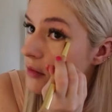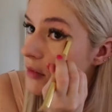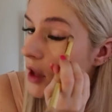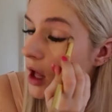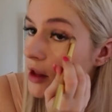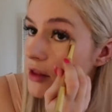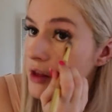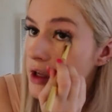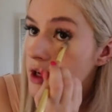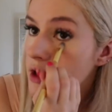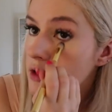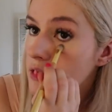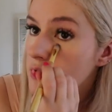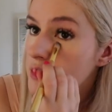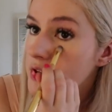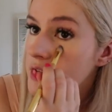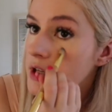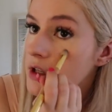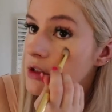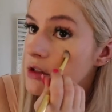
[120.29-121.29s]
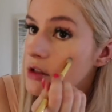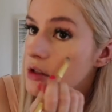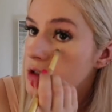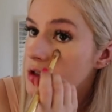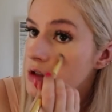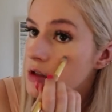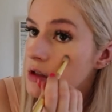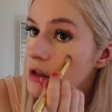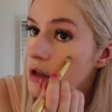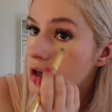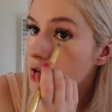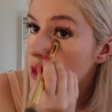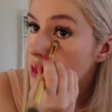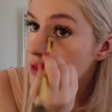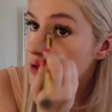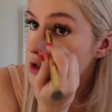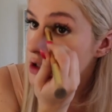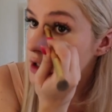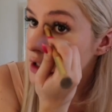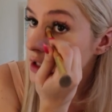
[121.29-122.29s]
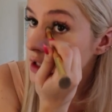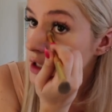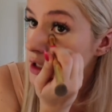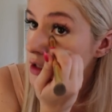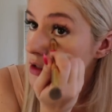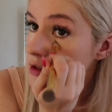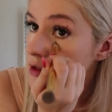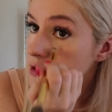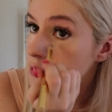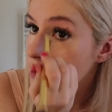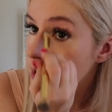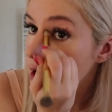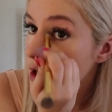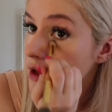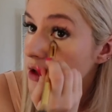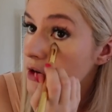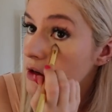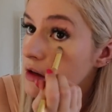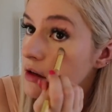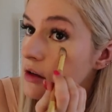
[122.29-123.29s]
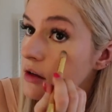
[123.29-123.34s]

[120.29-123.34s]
Not that I don't think it's, you know, genius, but